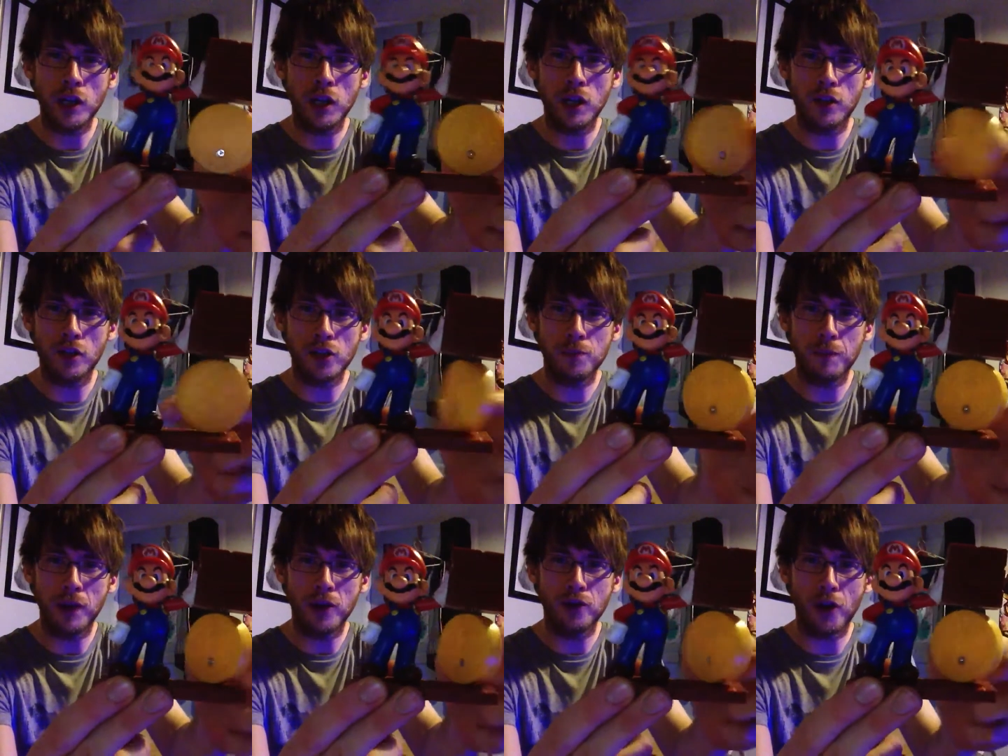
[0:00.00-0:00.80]
here that
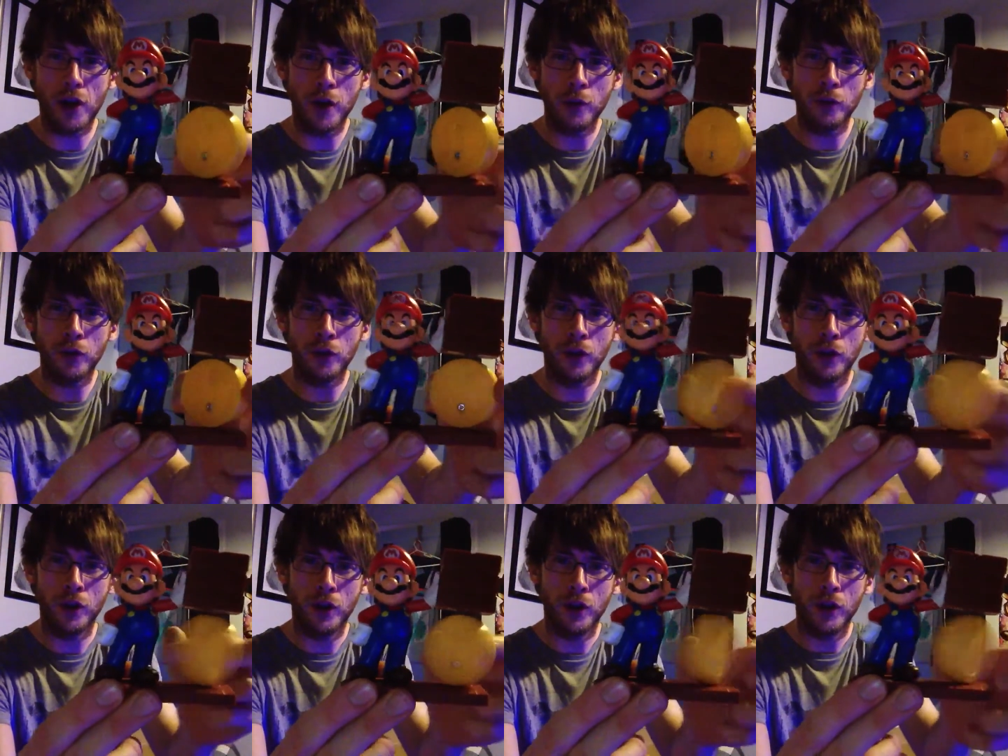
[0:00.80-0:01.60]
spins round,
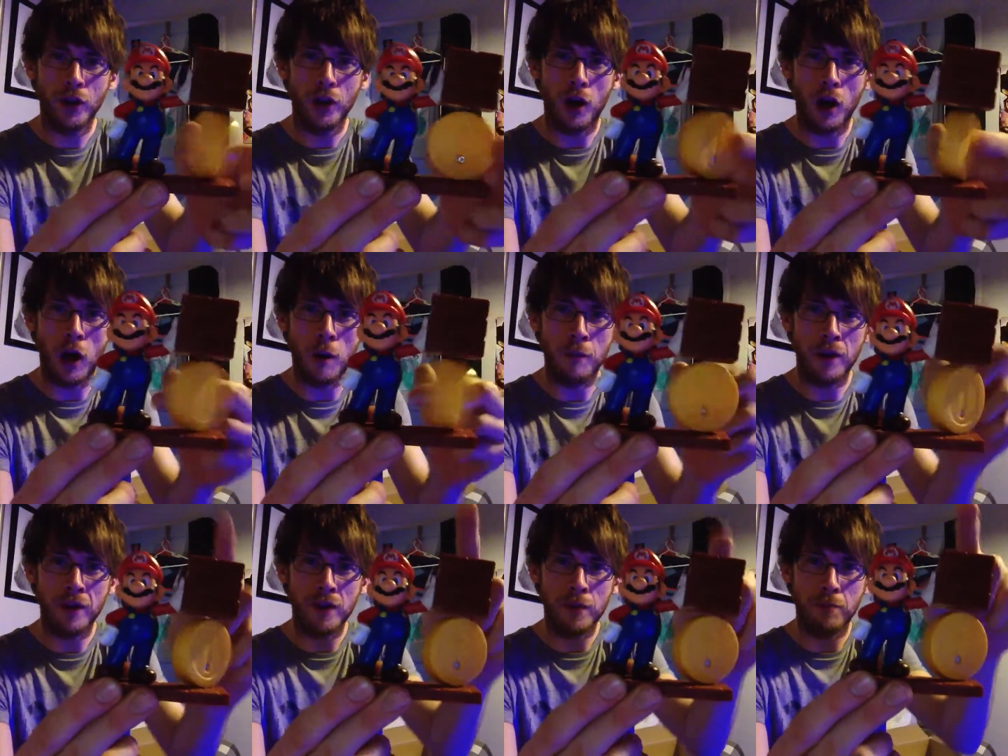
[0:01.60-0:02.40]

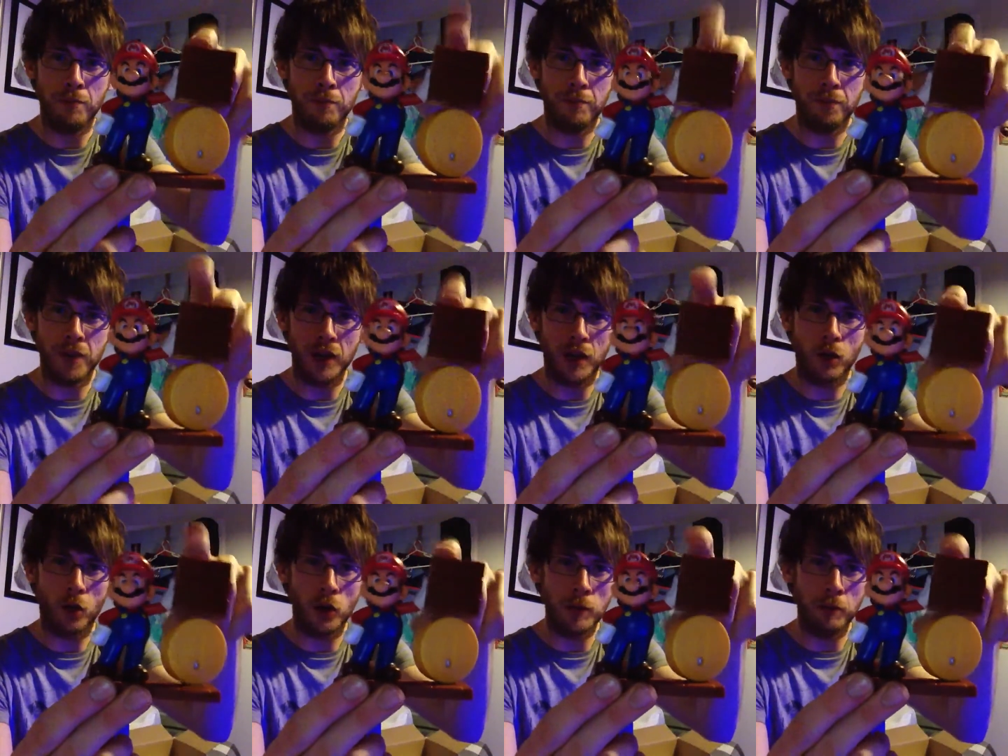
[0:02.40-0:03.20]
and the
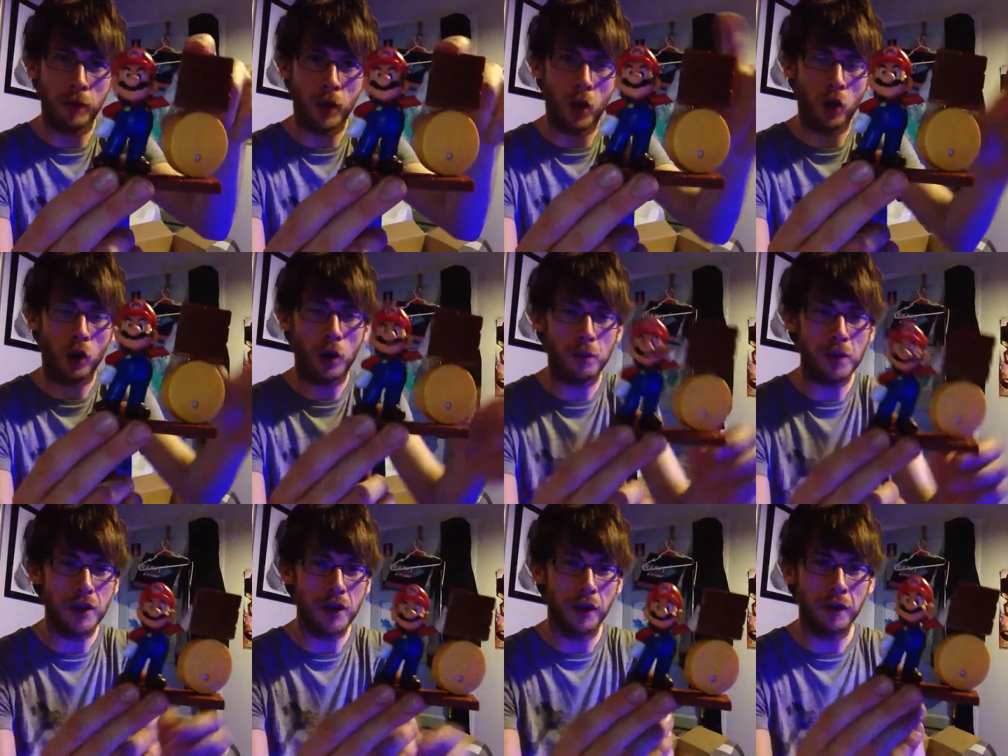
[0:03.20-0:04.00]
coin block up
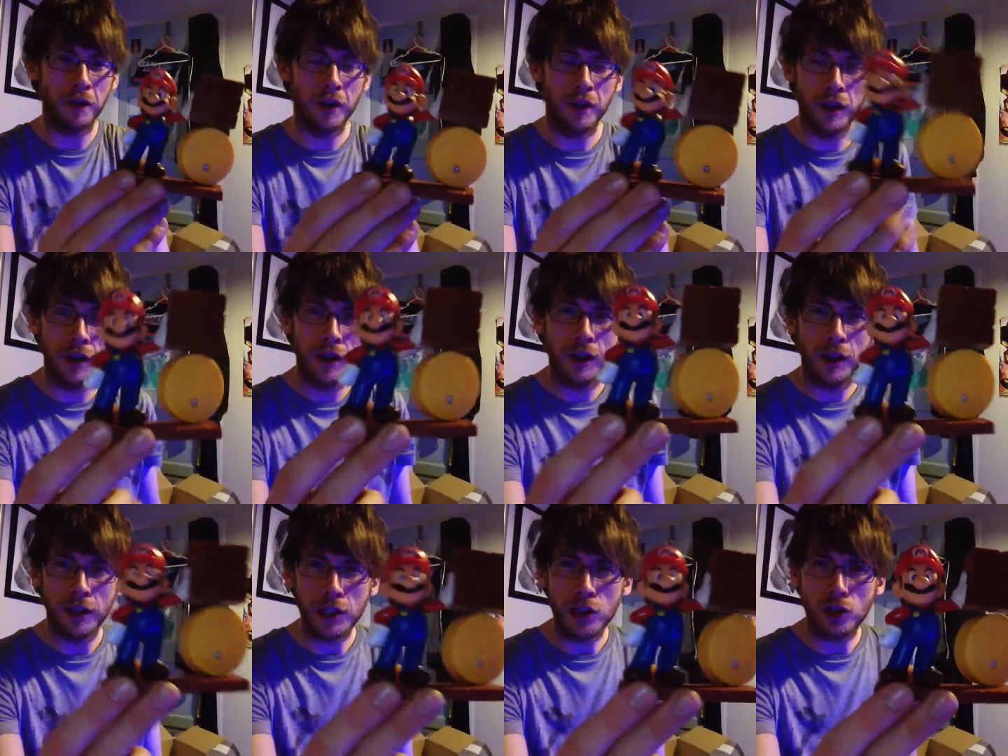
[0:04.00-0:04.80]
here,
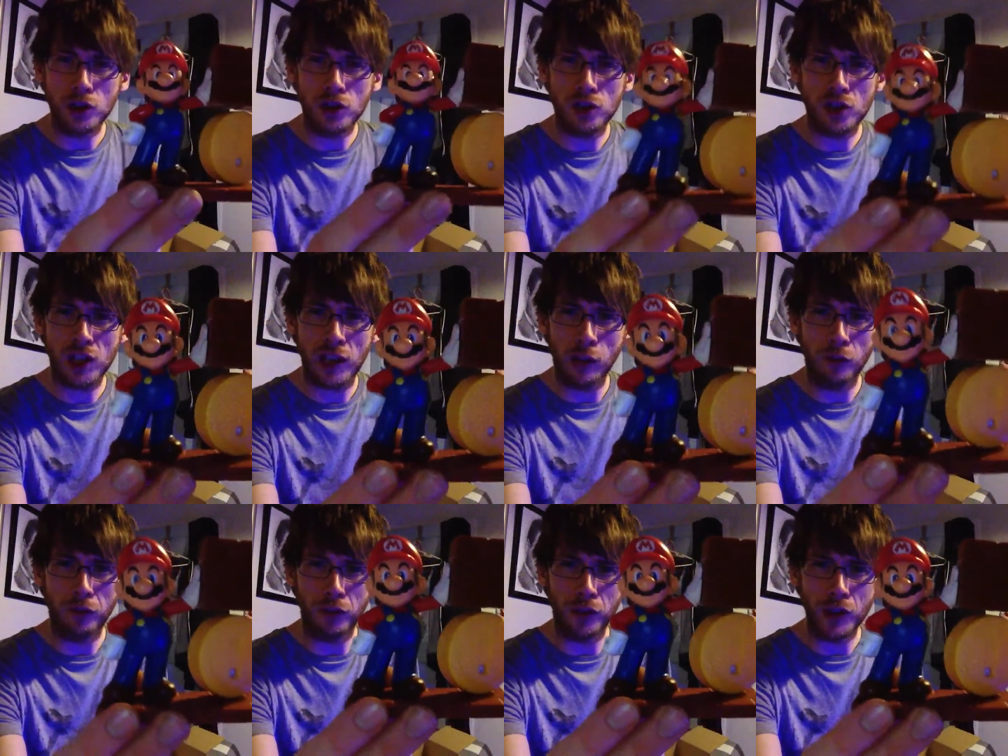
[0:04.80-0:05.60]
and he's just
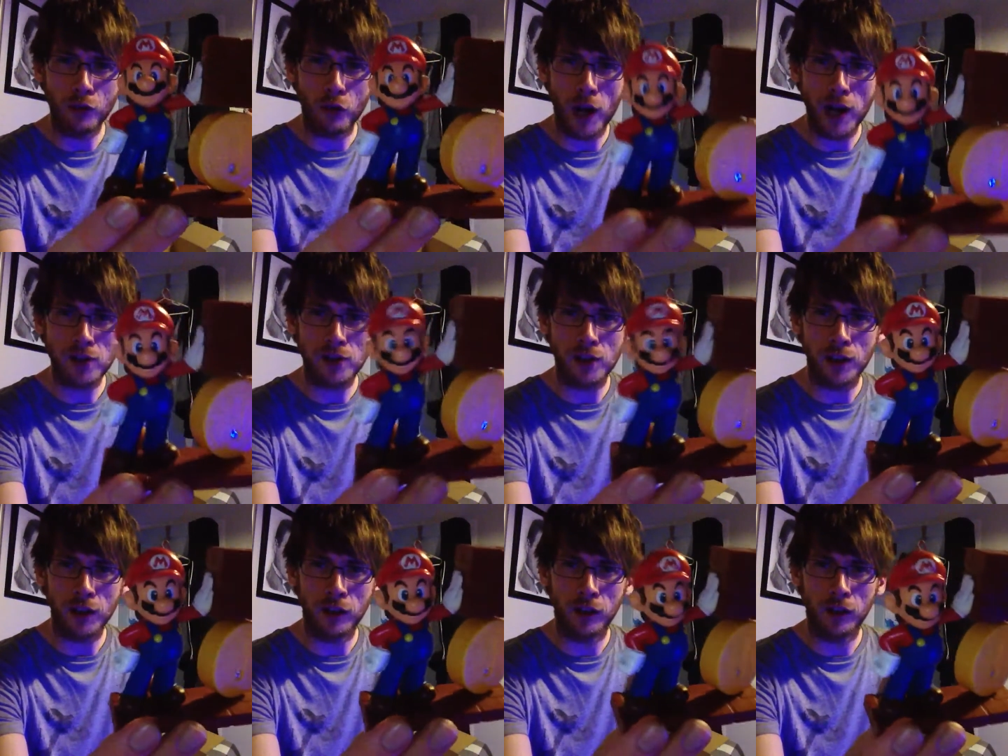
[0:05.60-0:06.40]
skillfully
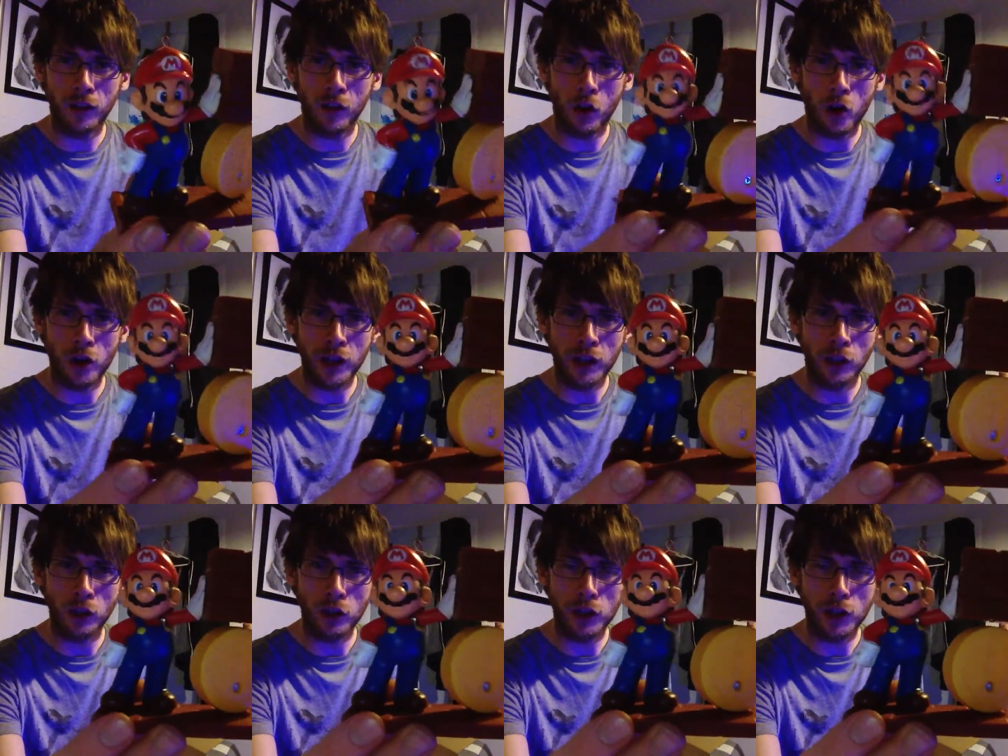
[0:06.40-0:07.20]
resting on
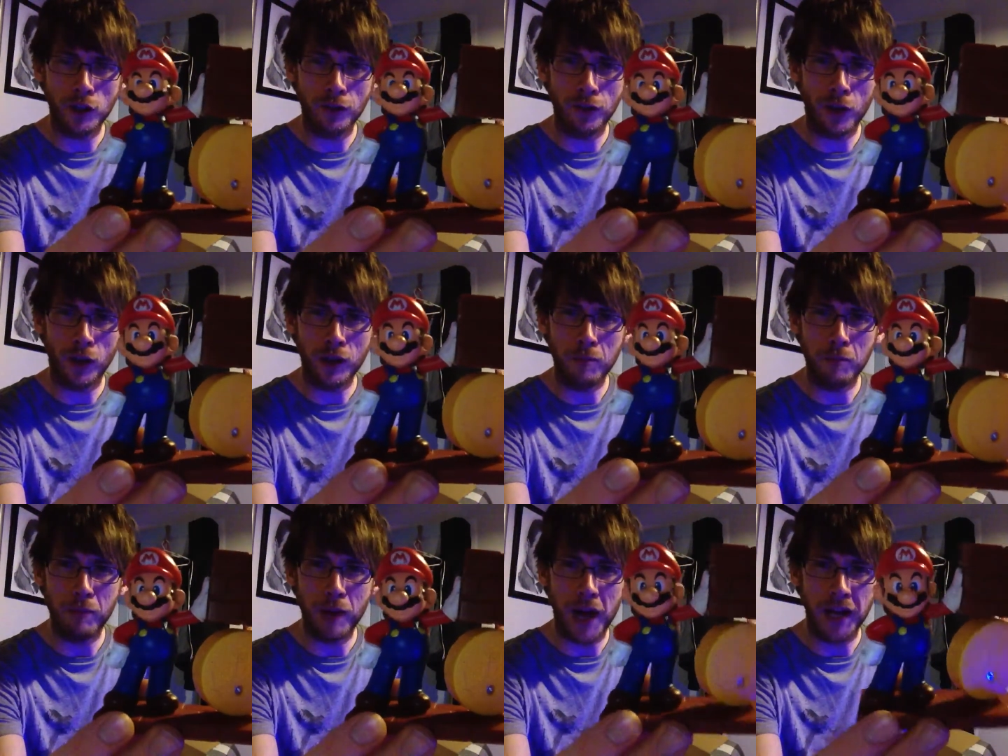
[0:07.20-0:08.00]
it, looking
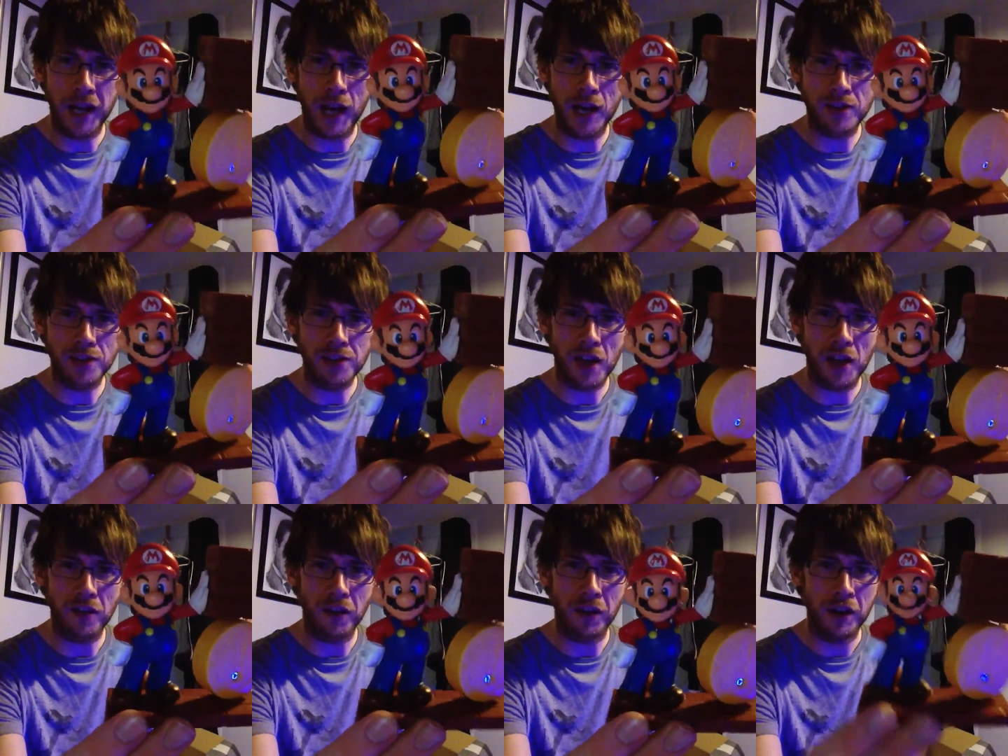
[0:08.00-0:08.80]
fucking badass as
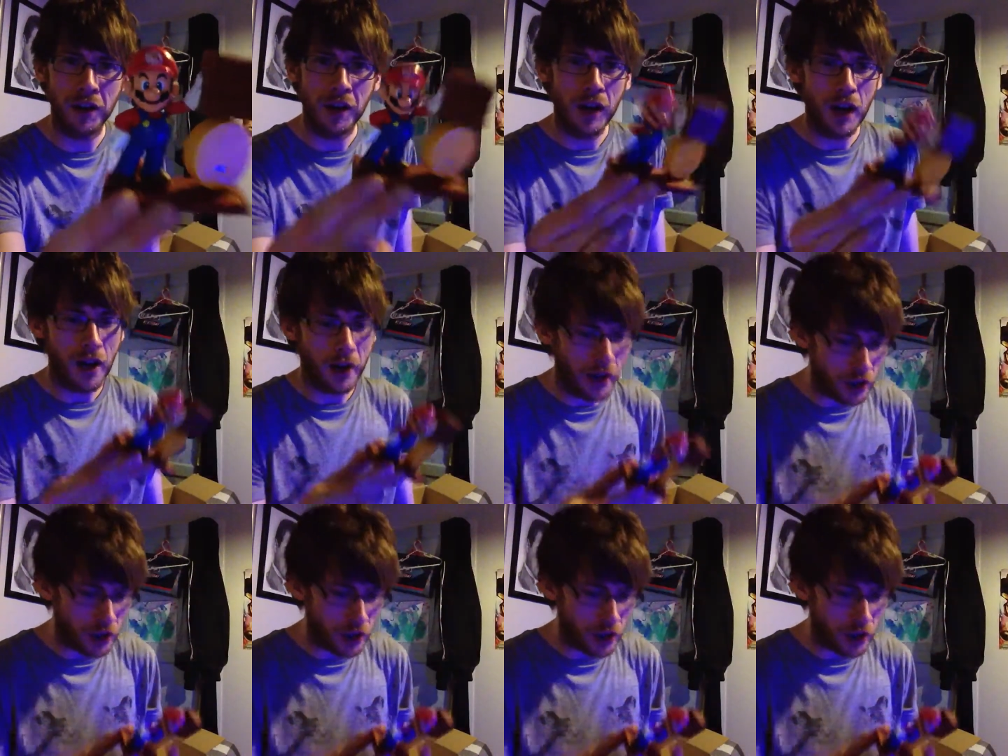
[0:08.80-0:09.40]
ever. And I